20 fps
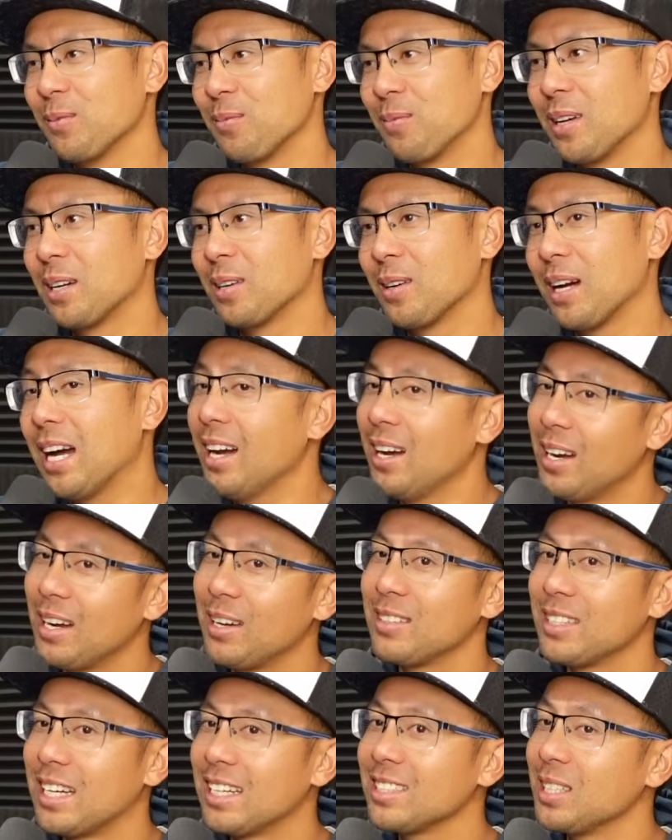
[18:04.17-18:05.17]

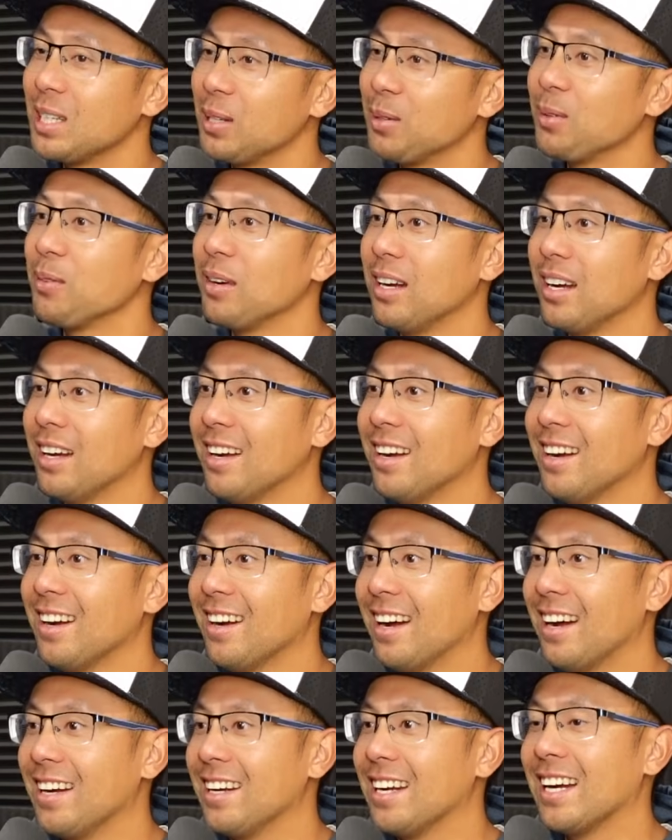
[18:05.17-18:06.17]
not a
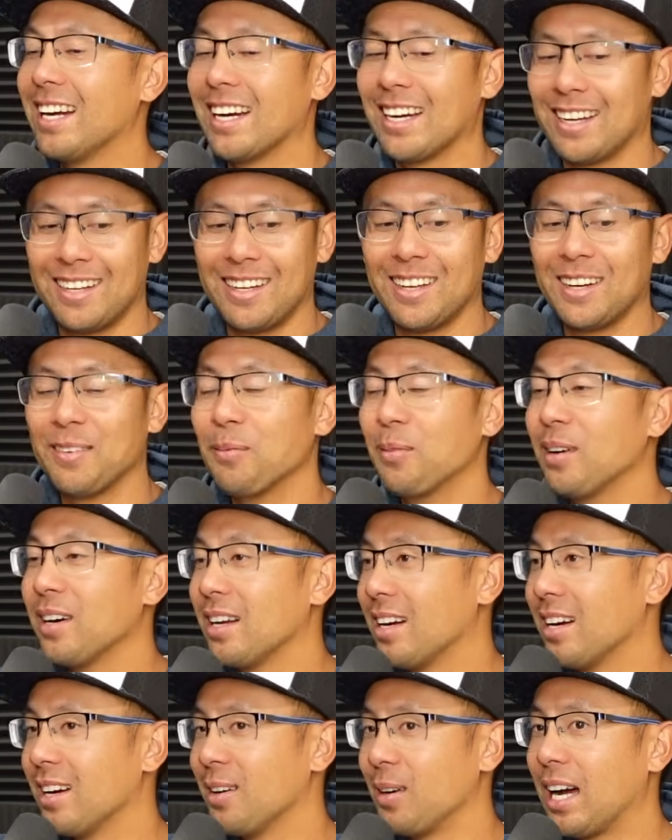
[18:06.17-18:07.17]
trainer, coach,
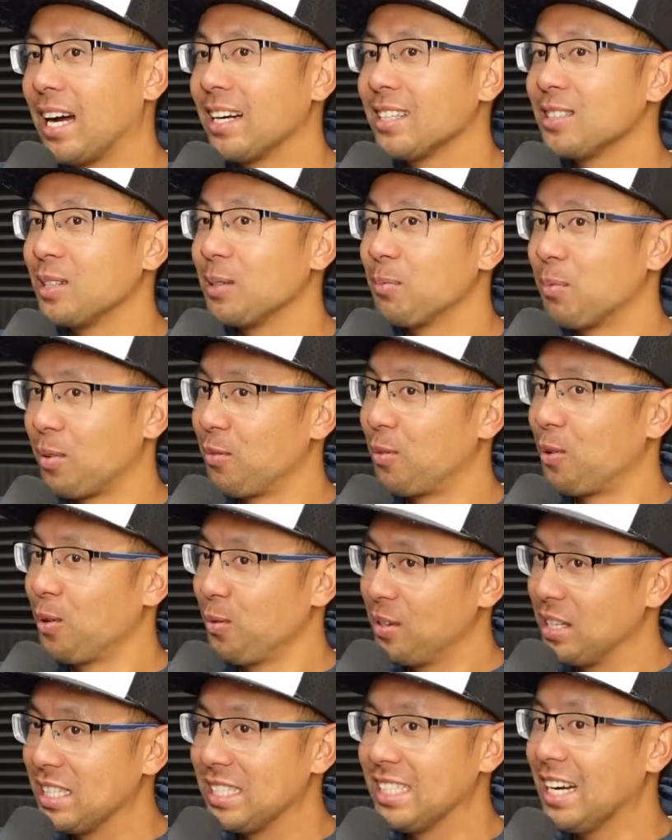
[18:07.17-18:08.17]
but actually
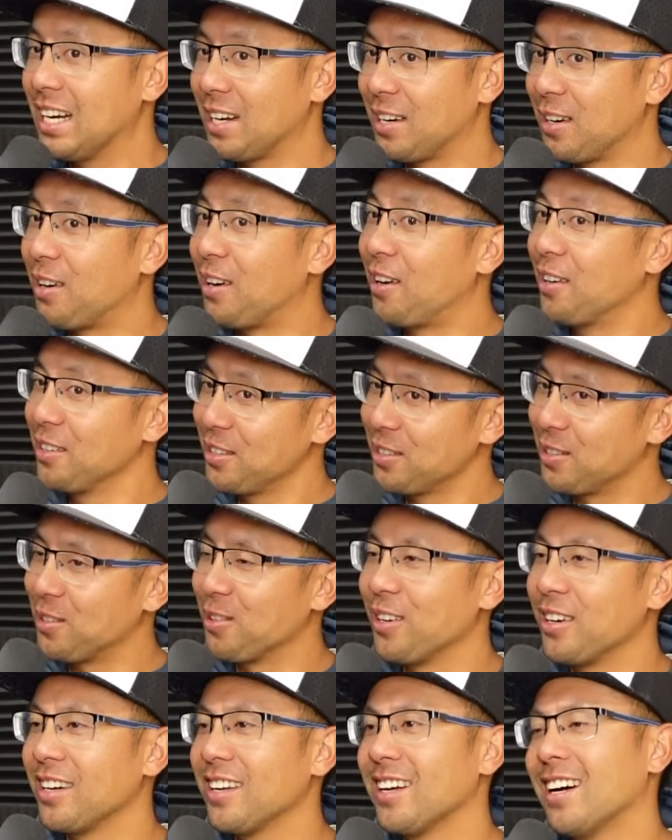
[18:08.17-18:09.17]
performance, on the
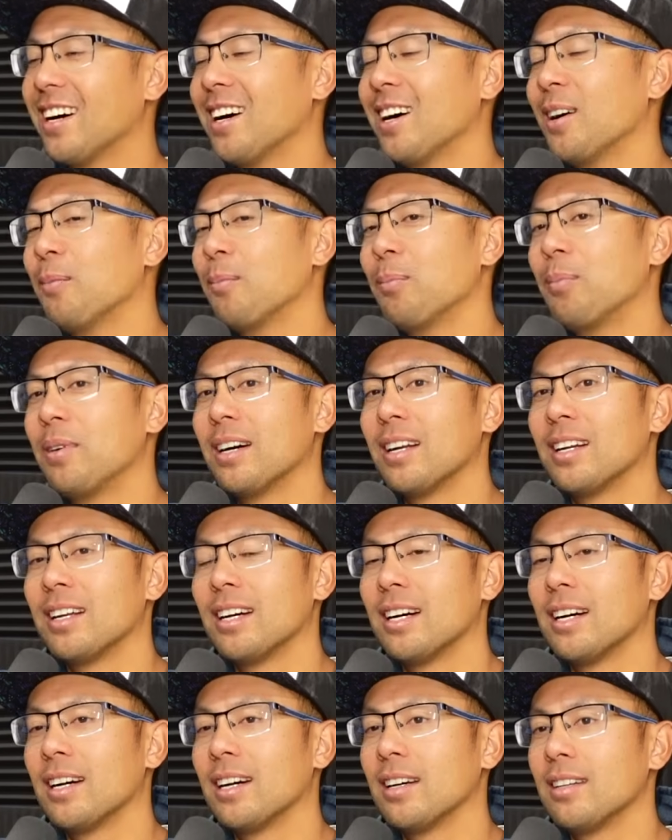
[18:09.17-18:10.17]
court.
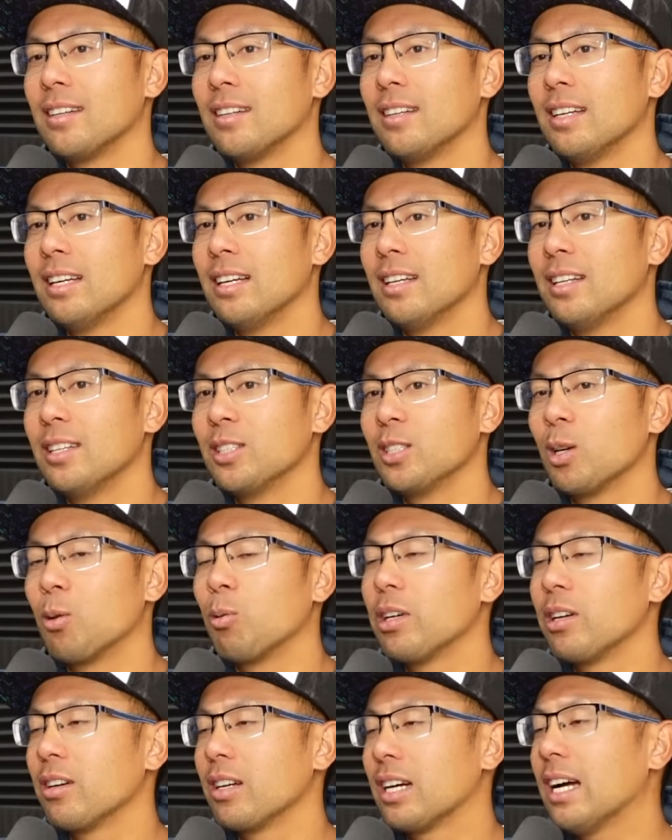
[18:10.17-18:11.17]
But so
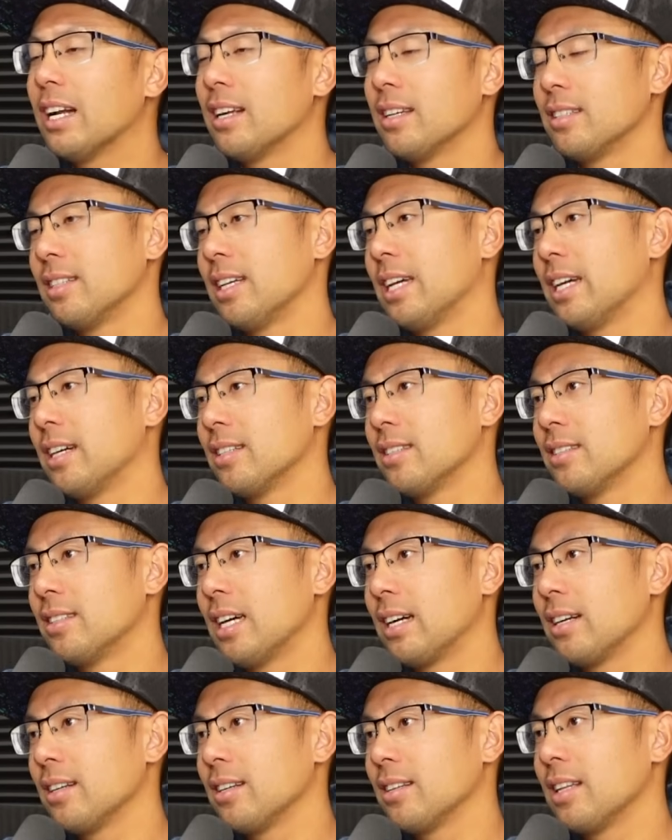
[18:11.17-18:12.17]
what you're kind of saying is
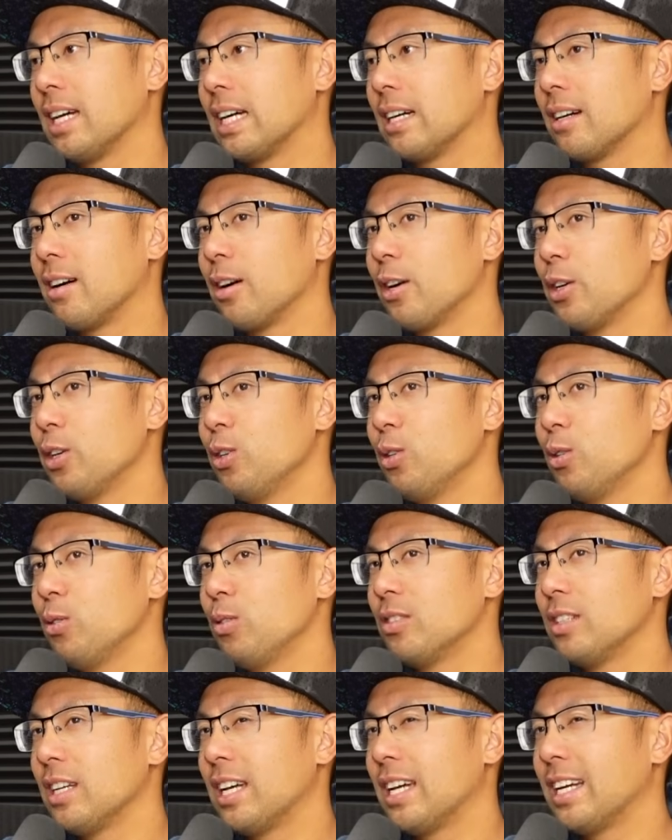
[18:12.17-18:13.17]
are you
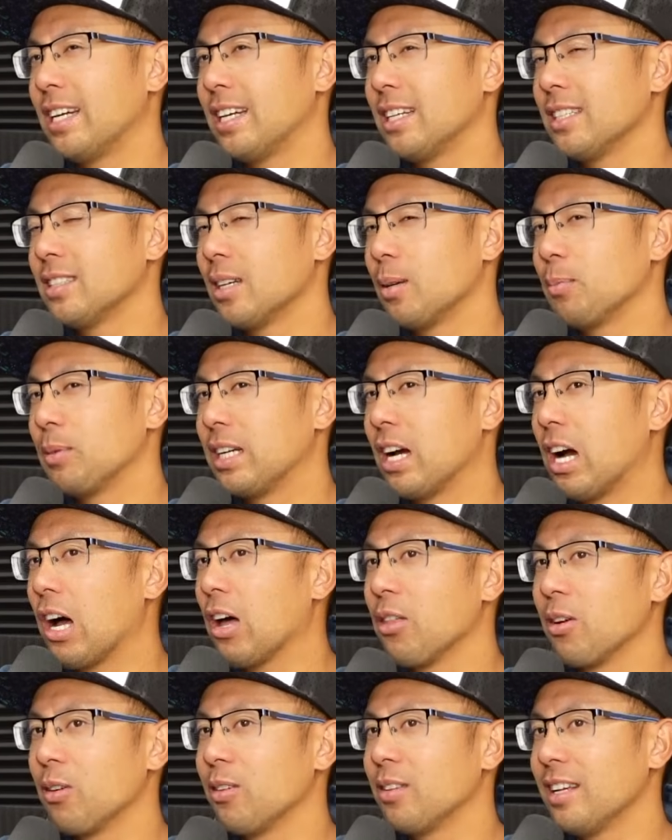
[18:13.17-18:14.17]
saying something
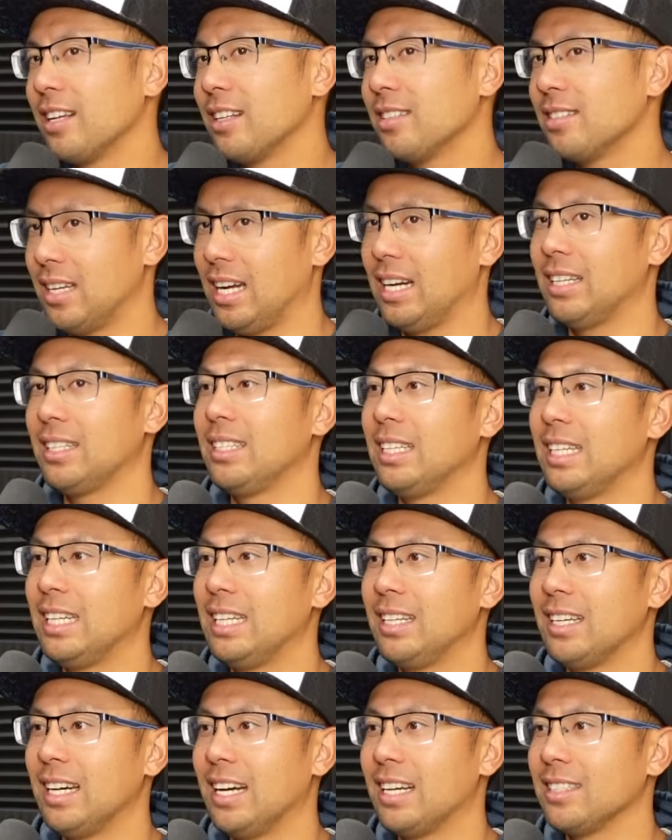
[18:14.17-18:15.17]
other than
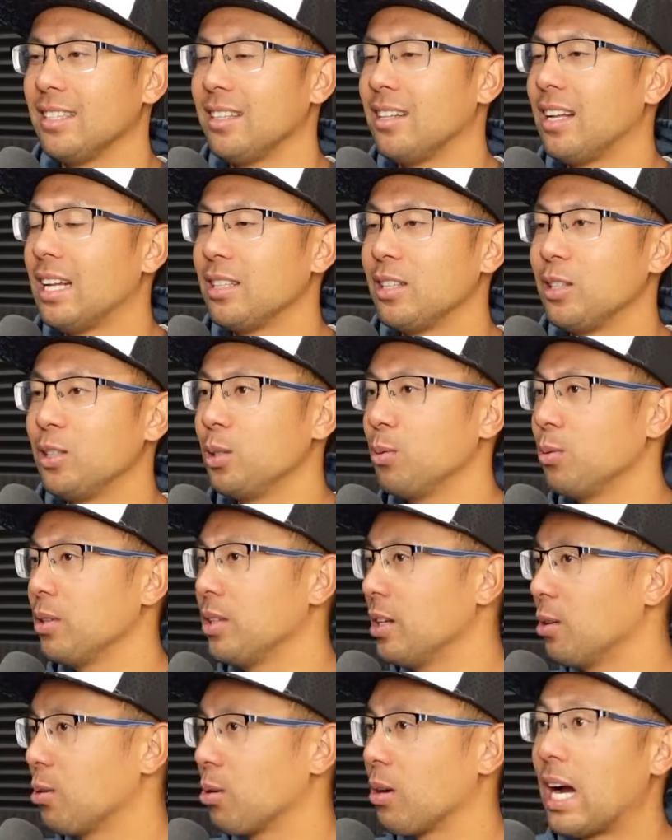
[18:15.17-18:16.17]
technique has a lot to do with
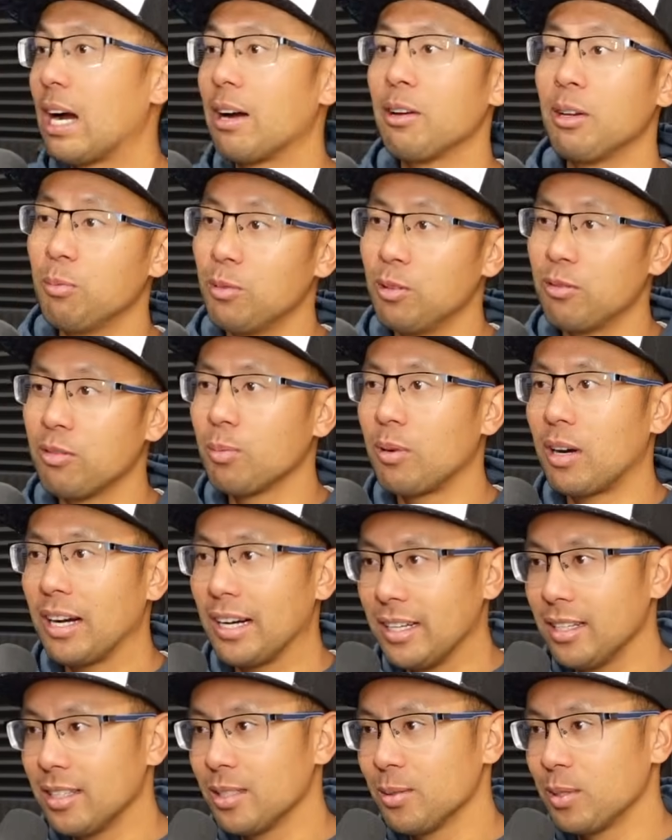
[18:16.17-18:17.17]
it, or how you move your
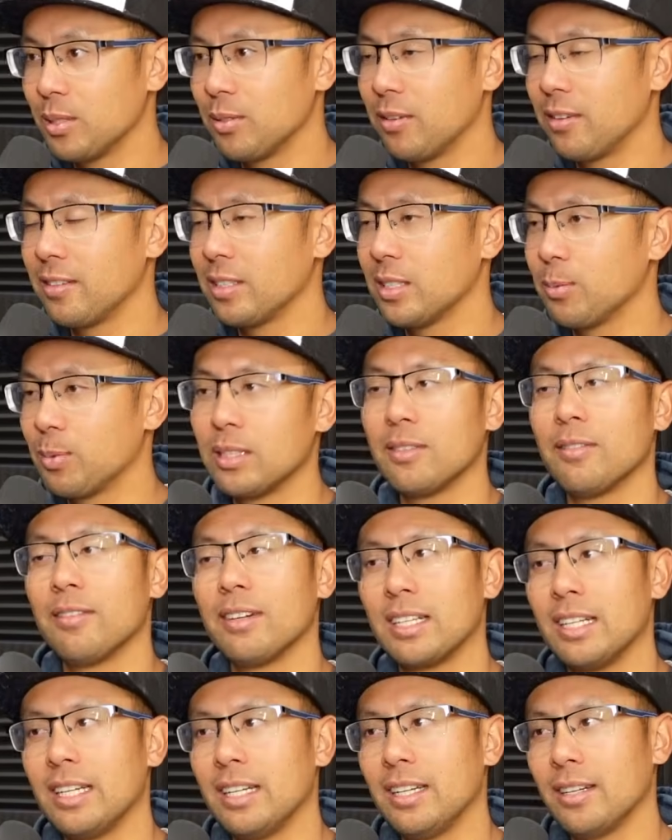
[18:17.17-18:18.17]
body
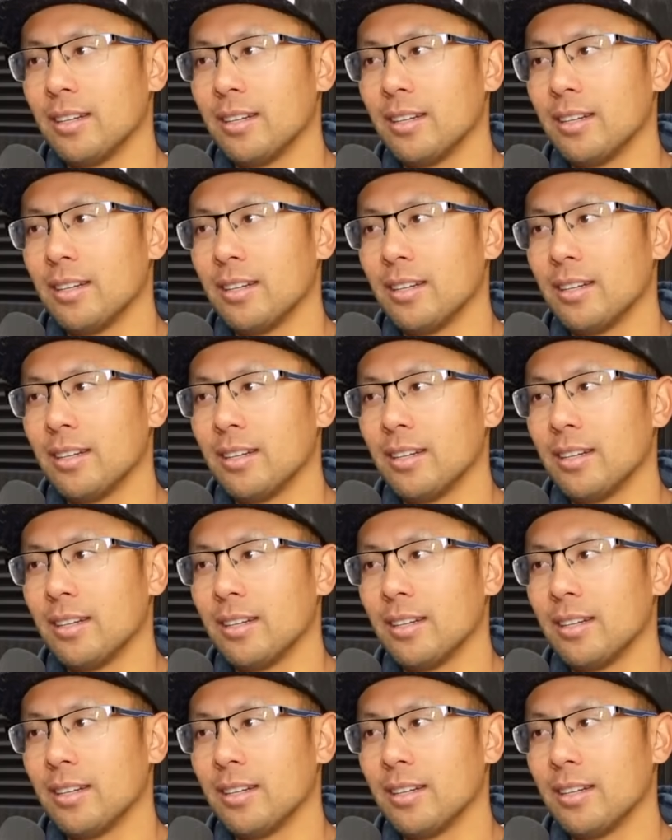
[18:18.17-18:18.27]
specifically?